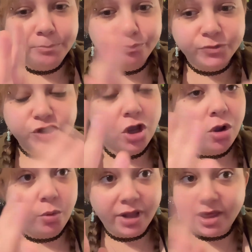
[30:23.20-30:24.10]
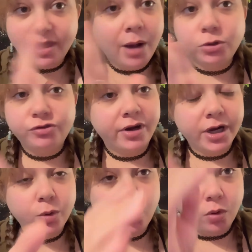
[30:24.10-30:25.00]
So like that was very
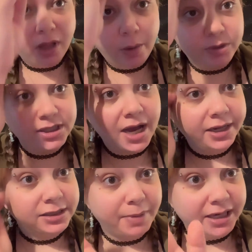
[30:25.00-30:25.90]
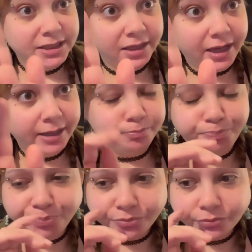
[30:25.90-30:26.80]
cool. I was not expecting that.
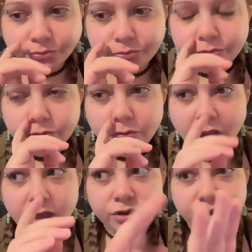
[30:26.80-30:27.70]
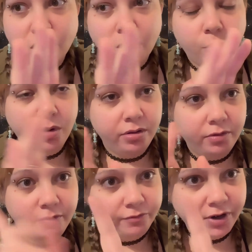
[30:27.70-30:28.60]
So
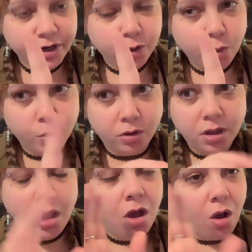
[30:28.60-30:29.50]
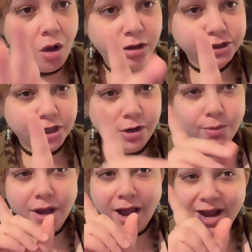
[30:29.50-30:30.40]
very cool. Also,
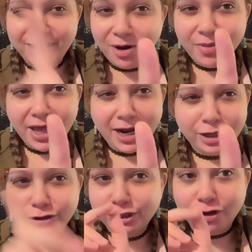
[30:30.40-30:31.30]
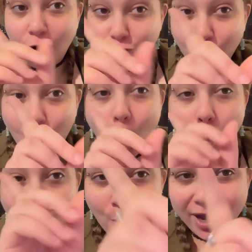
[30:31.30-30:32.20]
I know that actress for
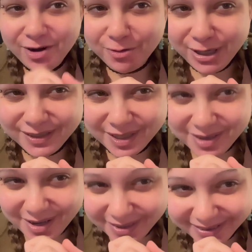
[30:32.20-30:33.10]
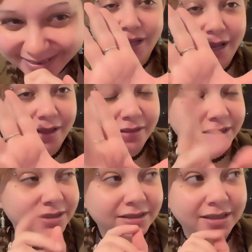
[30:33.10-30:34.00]
one reason. And
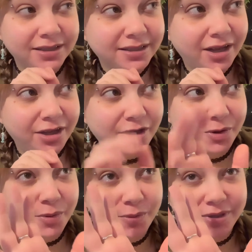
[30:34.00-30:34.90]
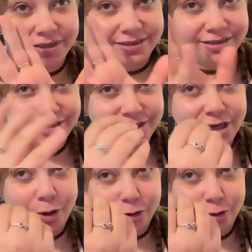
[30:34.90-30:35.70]
this is going to tell you or